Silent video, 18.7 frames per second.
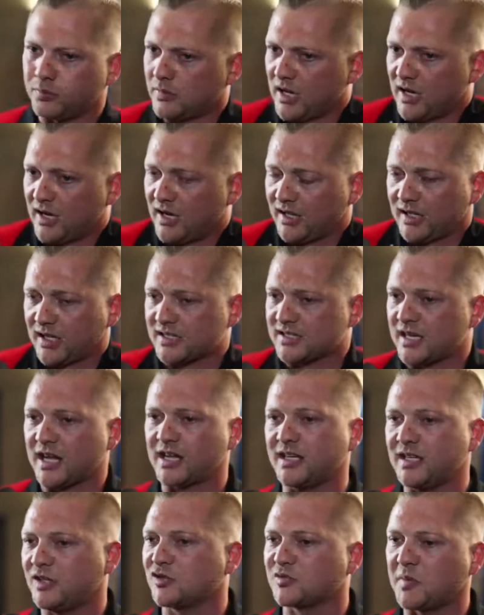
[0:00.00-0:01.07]
And like I
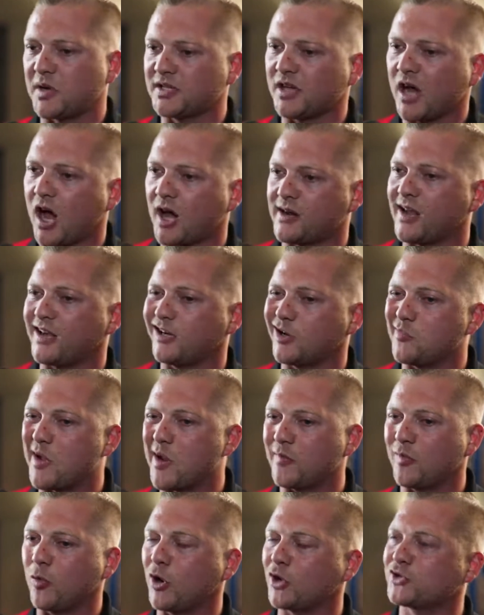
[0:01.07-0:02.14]
say, he was my darting idol. I
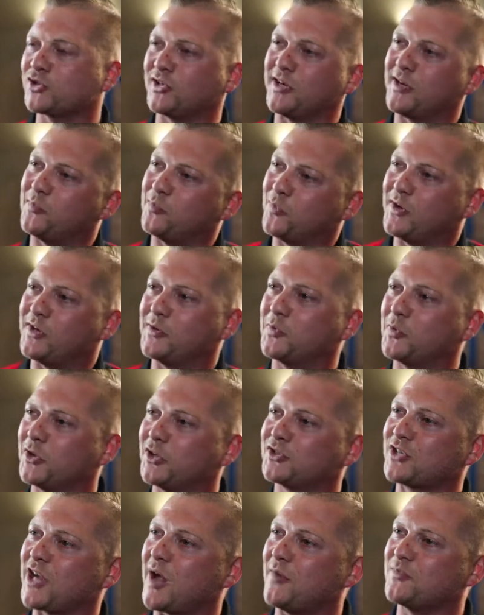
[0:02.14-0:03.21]
remember watching him win the
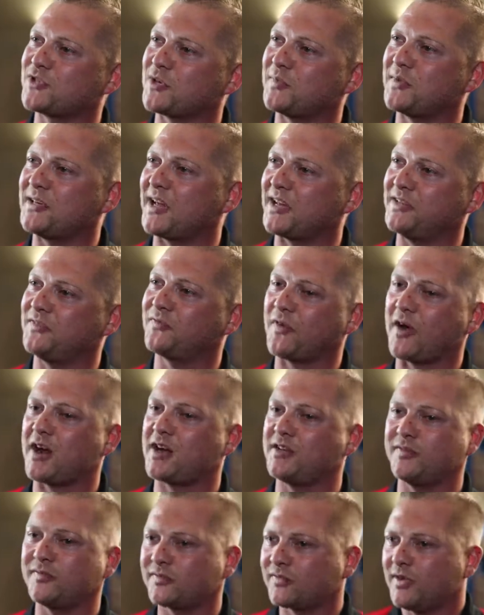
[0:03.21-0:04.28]
world championship in
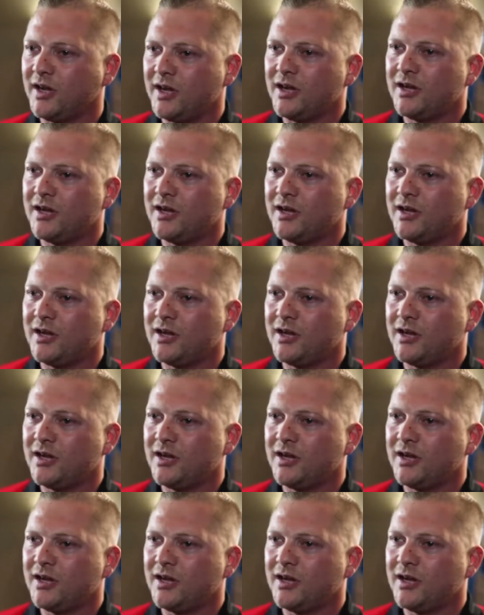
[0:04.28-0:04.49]
95,